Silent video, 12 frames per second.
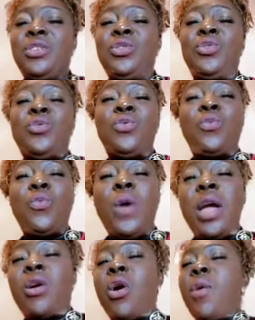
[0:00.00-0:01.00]
to
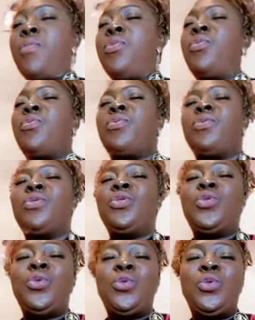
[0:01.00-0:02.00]
welcome you
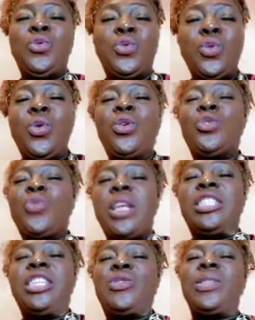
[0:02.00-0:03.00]
to
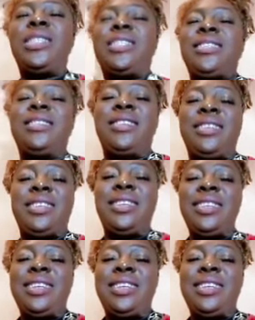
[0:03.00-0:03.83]
2023,